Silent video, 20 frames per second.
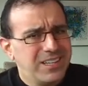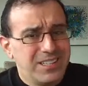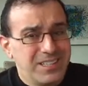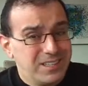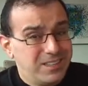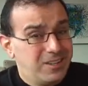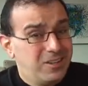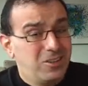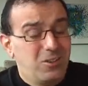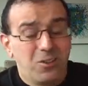
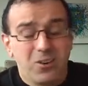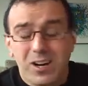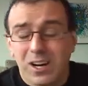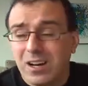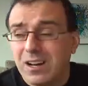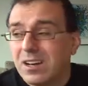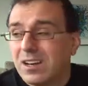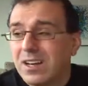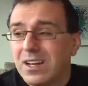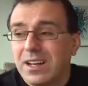You know,
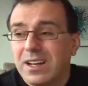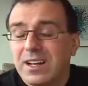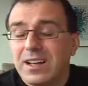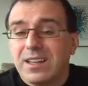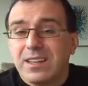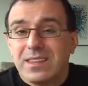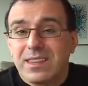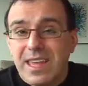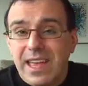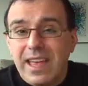uh,
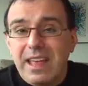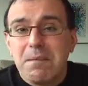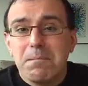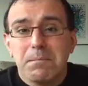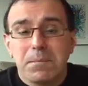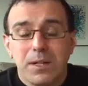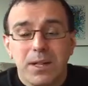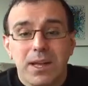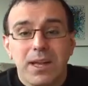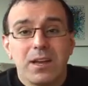they
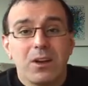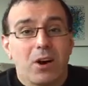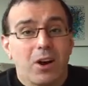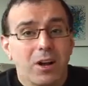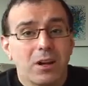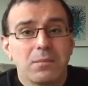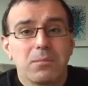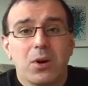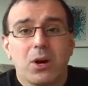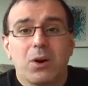play
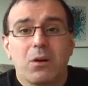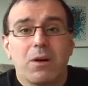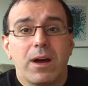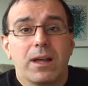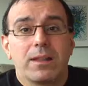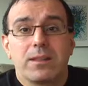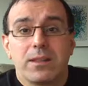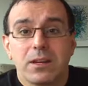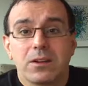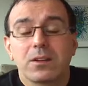hardball
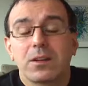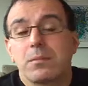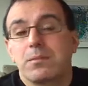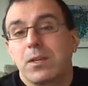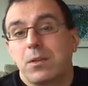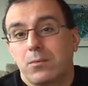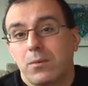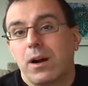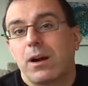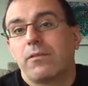and they're going to
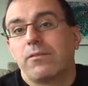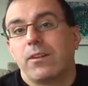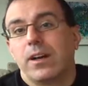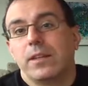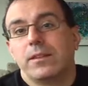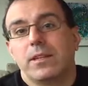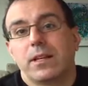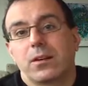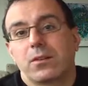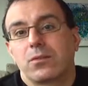be rough
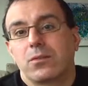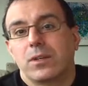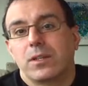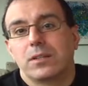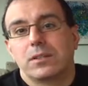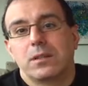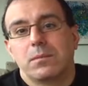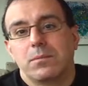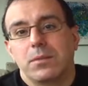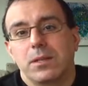and they're
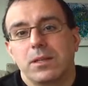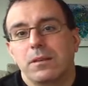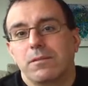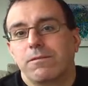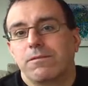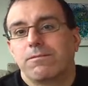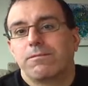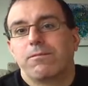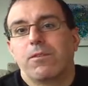going to be